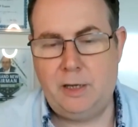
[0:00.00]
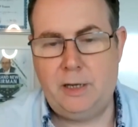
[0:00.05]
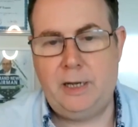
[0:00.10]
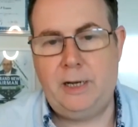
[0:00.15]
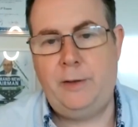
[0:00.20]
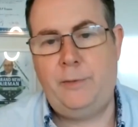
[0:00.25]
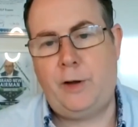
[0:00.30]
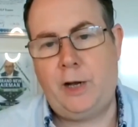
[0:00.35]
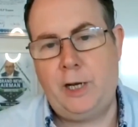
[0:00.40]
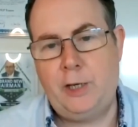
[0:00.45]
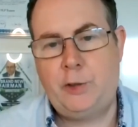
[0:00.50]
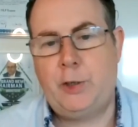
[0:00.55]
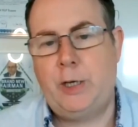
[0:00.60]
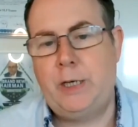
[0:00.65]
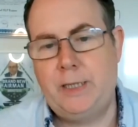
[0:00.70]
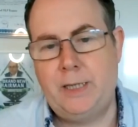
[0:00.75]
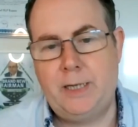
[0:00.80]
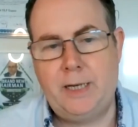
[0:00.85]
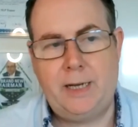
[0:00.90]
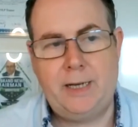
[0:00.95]
And if I
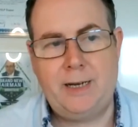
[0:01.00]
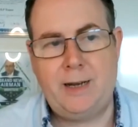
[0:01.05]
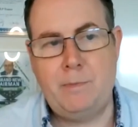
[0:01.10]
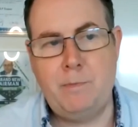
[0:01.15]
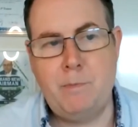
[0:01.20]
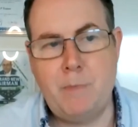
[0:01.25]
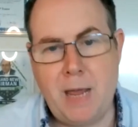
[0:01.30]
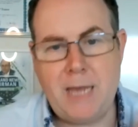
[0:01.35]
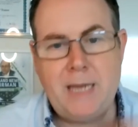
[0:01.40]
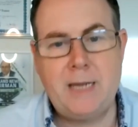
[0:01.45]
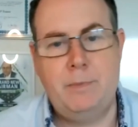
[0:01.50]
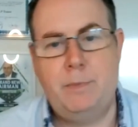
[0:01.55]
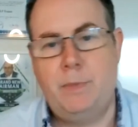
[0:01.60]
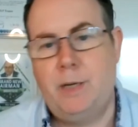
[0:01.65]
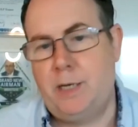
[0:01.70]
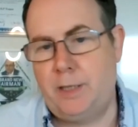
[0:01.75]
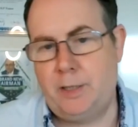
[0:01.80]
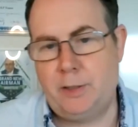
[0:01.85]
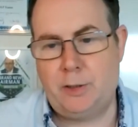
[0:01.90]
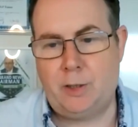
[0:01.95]
trade today and I make $1
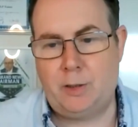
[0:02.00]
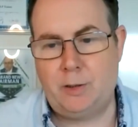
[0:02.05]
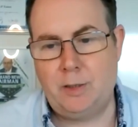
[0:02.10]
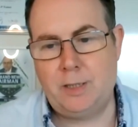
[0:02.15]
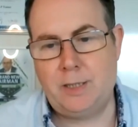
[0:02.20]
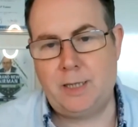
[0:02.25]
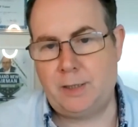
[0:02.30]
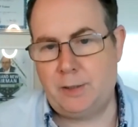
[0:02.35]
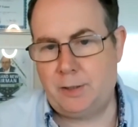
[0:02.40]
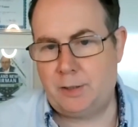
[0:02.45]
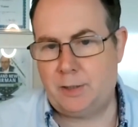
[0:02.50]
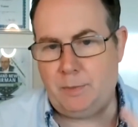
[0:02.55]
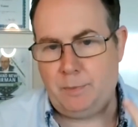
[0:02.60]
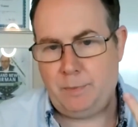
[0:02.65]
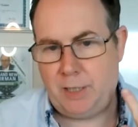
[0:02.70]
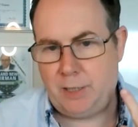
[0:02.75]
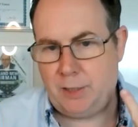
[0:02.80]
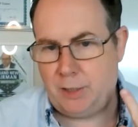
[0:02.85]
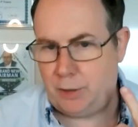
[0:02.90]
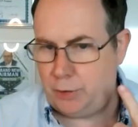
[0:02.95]
million, that doesn't
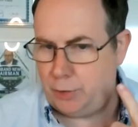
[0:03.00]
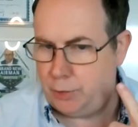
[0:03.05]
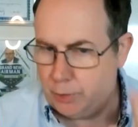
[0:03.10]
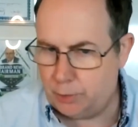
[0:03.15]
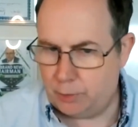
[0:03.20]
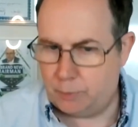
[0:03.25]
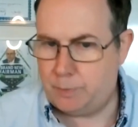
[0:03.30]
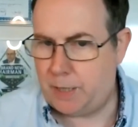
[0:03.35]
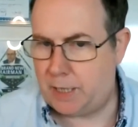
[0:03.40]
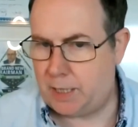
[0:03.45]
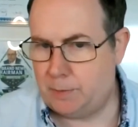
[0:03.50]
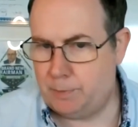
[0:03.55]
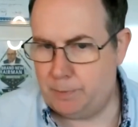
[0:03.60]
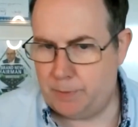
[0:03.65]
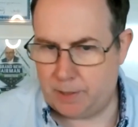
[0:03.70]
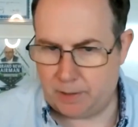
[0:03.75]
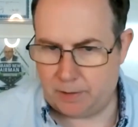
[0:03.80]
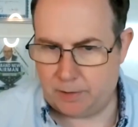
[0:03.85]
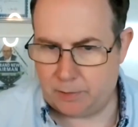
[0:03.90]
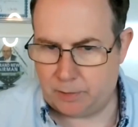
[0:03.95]
mean that you'll make $1
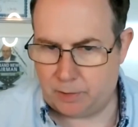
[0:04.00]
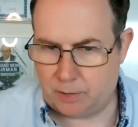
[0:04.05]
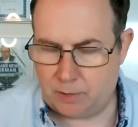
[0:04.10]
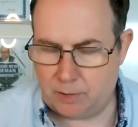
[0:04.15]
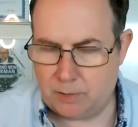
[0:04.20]
million.